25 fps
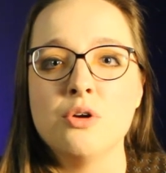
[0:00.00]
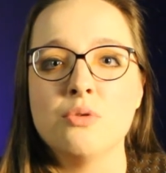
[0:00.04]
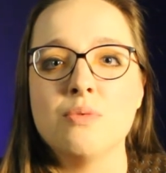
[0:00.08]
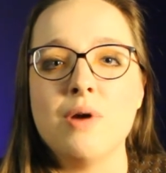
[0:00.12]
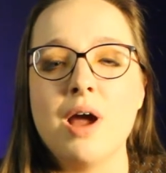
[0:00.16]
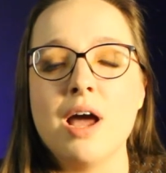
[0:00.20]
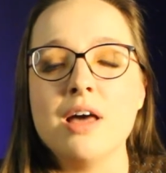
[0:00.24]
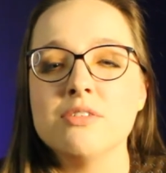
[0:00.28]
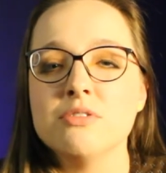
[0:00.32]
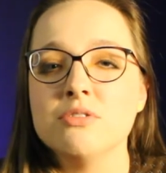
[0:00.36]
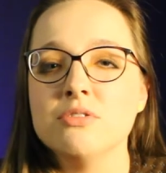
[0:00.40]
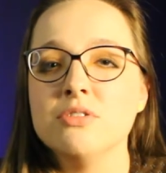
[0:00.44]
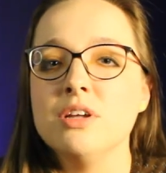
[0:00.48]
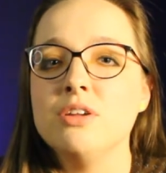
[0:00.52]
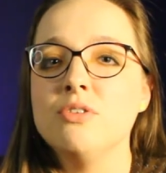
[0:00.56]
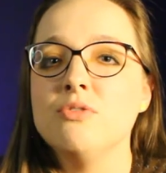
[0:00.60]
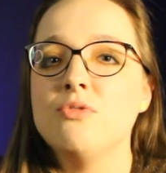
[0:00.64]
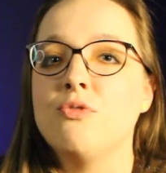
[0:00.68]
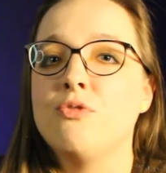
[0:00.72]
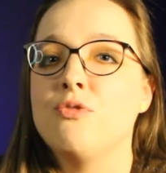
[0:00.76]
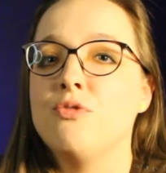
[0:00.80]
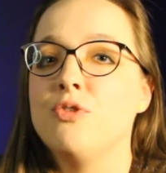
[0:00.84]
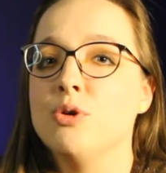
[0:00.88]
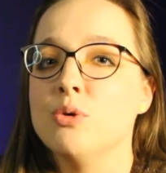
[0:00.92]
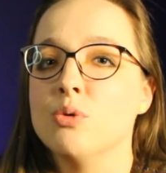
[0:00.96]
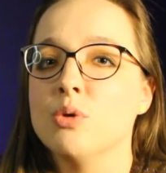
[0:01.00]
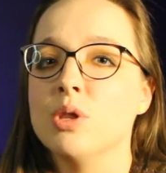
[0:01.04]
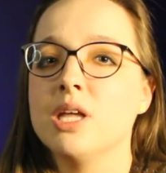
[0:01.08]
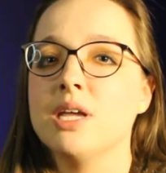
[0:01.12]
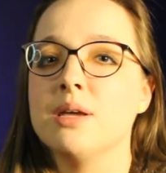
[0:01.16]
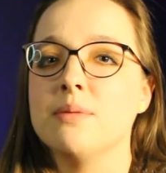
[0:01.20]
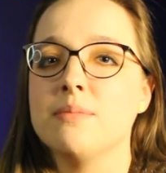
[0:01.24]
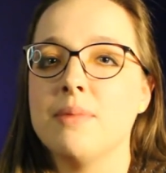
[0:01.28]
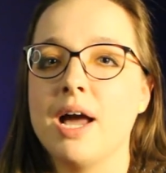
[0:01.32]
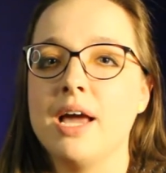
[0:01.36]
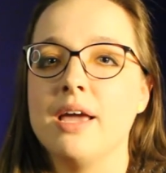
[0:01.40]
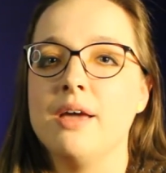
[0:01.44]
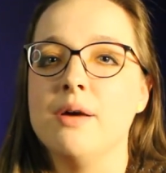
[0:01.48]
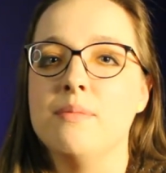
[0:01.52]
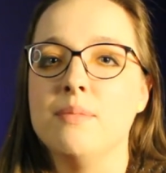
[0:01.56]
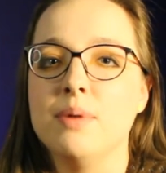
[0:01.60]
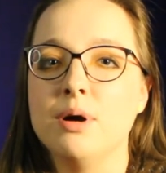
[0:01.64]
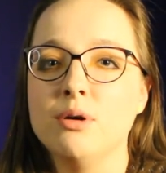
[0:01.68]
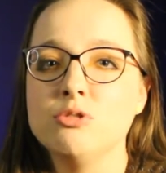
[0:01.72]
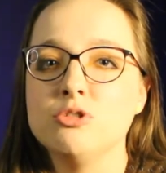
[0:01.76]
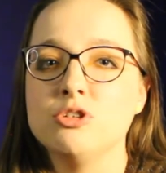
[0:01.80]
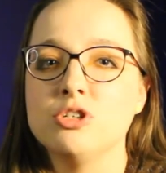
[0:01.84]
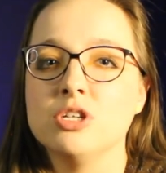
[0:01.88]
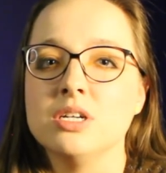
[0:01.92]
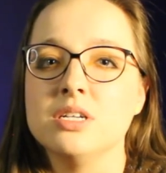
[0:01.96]
rather than fueling my
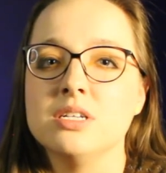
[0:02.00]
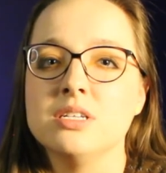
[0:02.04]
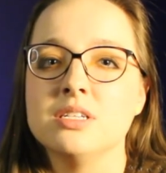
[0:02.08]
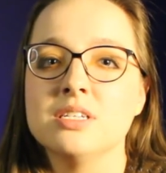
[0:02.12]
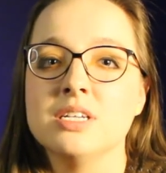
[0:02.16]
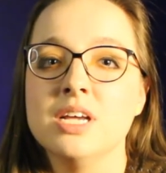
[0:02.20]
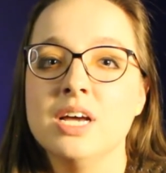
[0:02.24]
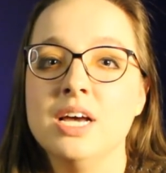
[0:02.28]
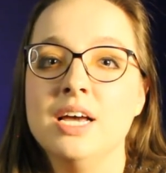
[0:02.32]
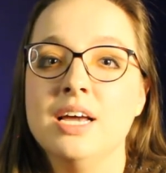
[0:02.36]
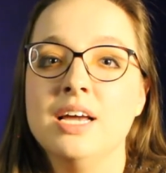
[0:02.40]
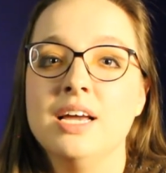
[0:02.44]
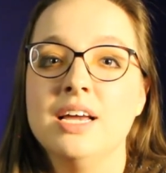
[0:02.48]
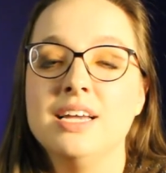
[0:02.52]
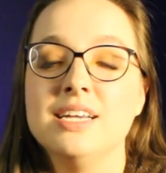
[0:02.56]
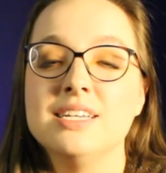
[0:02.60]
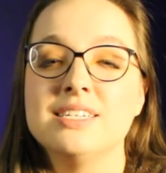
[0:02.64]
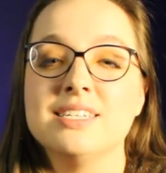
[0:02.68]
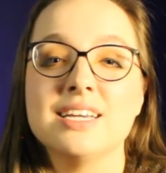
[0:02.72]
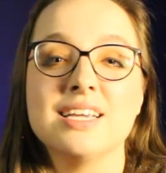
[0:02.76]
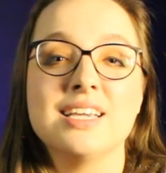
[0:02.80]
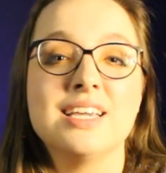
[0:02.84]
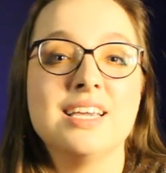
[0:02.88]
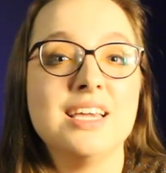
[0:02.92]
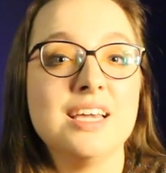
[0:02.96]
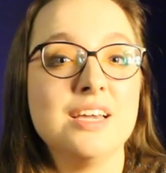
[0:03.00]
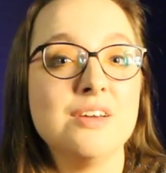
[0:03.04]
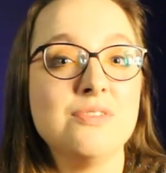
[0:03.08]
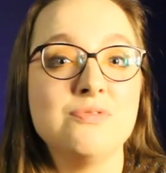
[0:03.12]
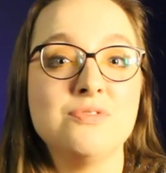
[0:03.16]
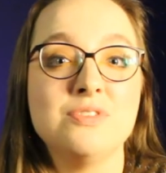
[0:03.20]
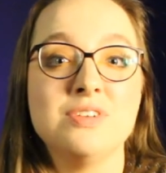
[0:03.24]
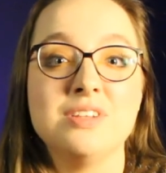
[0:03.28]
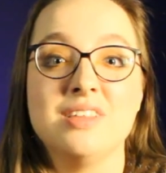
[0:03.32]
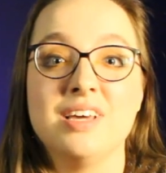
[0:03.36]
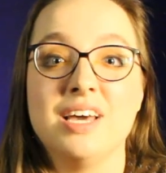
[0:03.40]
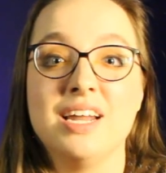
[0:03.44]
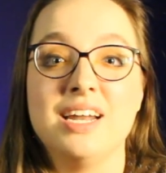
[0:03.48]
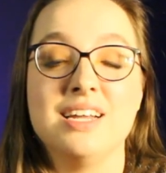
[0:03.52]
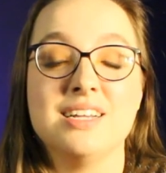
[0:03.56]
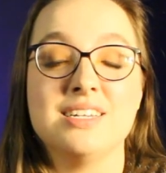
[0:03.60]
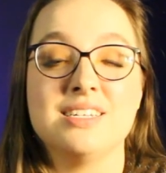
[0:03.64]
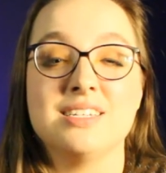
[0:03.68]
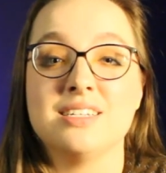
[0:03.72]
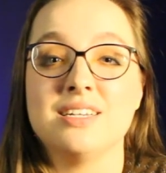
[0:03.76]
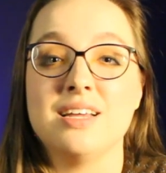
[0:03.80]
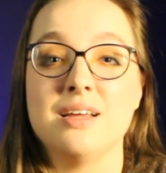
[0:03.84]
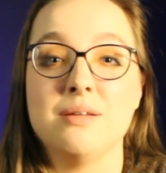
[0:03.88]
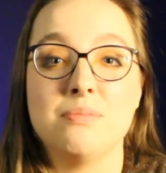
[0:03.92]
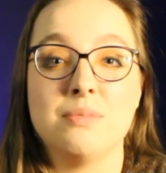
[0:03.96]
emotions is a gift that
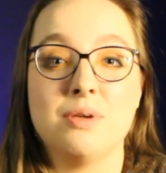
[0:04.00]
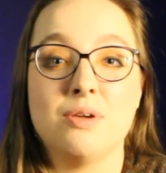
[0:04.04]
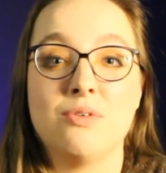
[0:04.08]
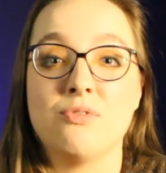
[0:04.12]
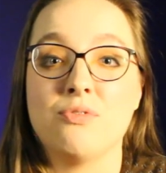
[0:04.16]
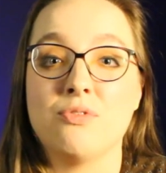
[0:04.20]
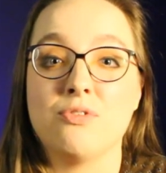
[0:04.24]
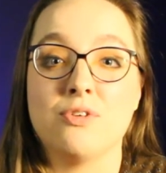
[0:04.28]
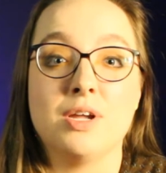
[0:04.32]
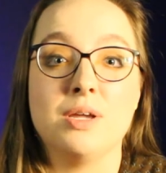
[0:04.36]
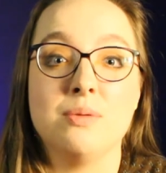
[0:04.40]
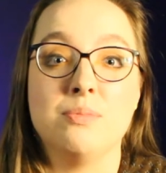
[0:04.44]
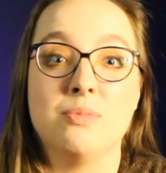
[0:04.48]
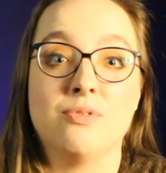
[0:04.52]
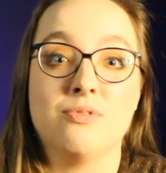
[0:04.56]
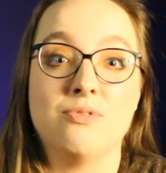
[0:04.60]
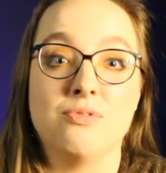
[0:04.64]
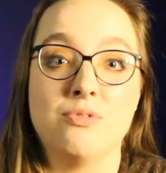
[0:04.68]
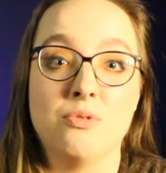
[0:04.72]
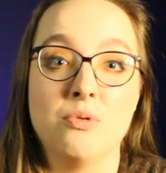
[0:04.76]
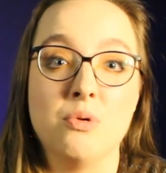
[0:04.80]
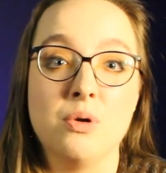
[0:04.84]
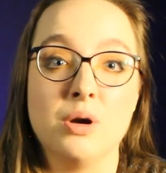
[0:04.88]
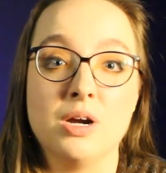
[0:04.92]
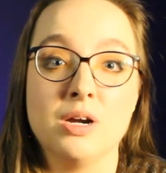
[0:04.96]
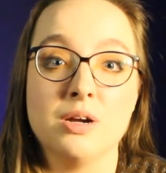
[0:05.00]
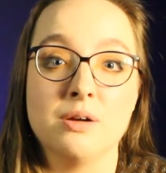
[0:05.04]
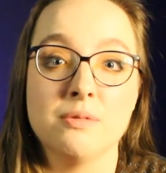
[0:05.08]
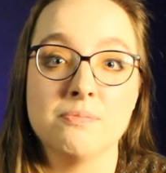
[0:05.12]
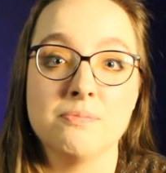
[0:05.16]
has set me free before.